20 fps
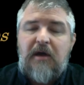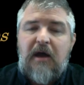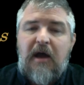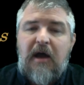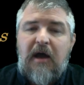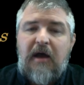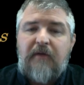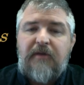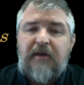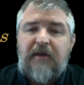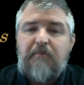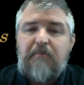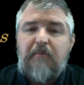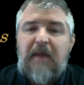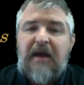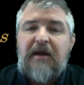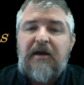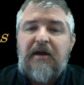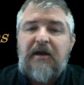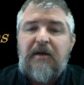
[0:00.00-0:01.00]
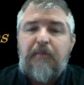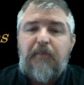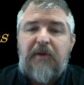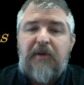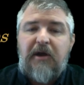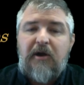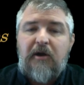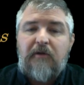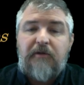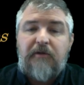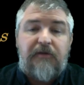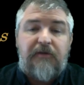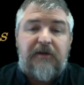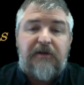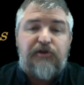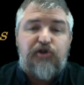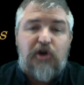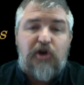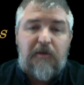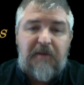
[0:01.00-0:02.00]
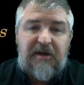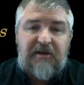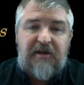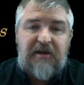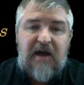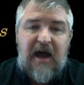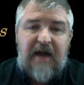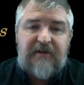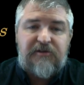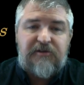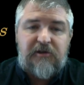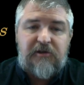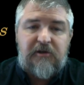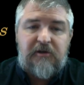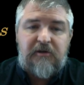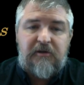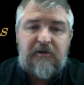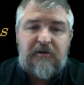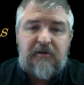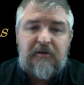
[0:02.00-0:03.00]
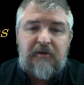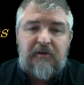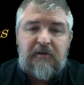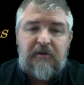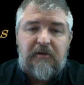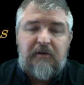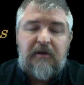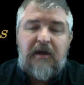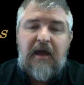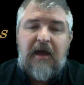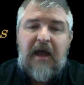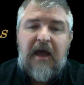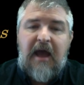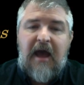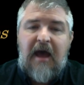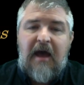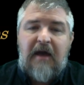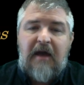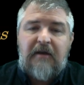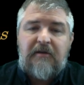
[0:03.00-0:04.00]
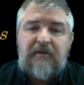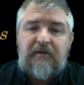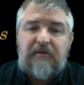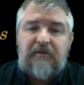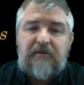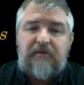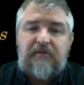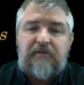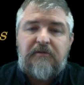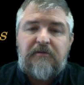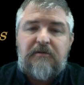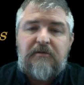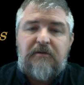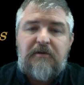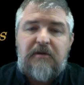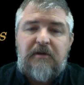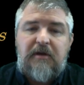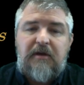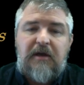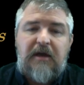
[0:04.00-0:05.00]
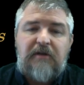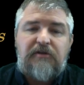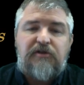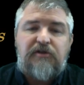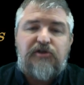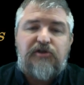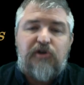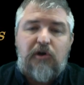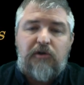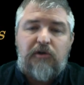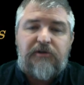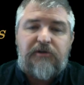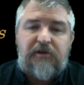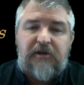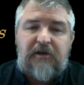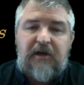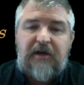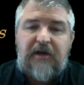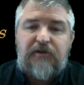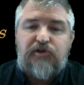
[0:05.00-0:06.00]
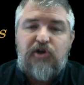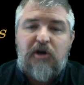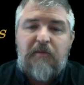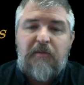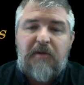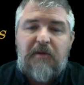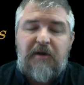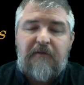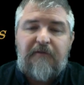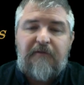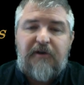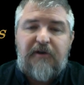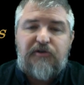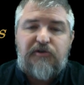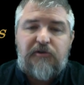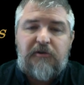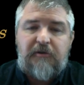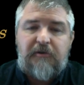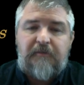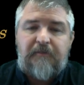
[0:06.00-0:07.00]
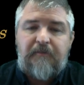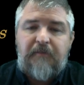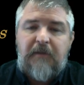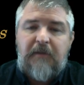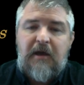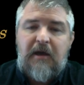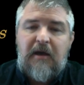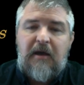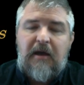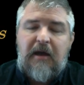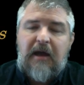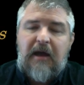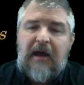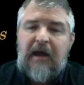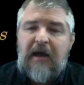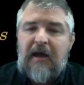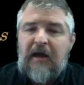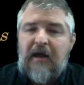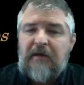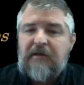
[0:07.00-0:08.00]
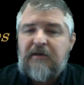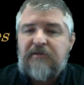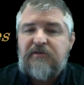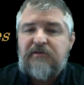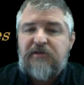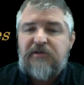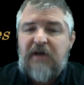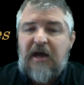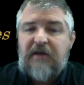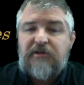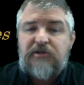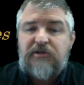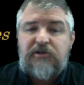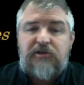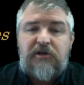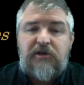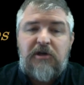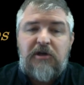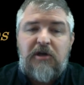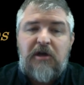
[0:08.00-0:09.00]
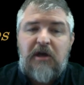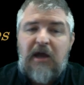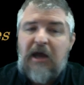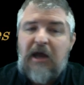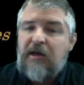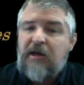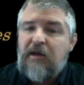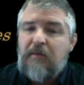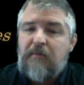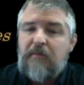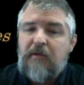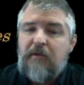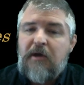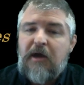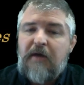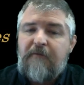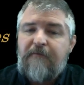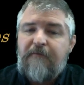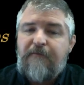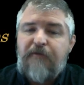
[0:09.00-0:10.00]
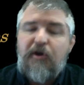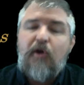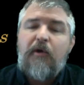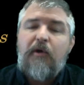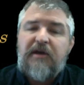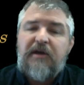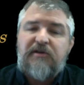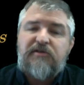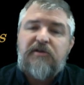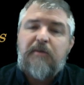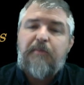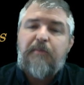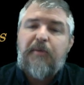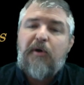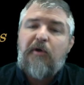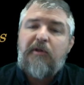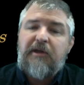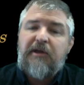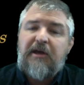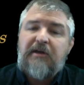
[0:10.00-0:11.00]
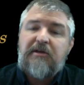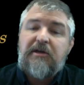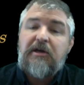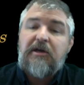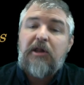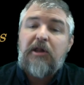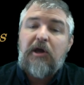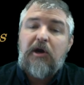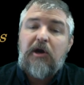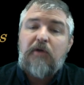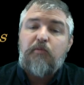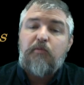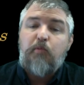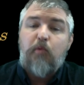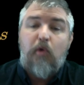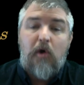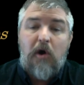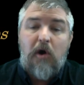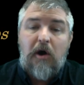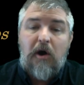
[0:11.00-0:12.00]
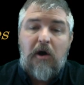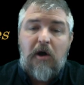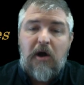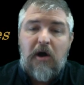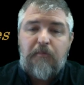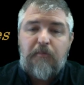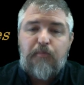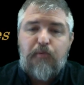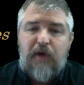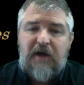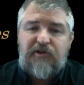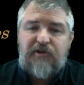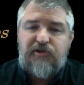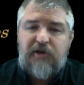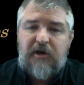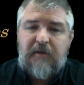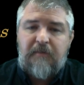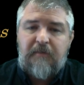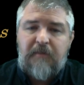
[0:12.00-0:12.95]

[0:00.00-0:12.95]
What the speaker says: that made it appear that the German Kaiser had insulted a German official. And as such, a furious Napoleon declared war on Prussia.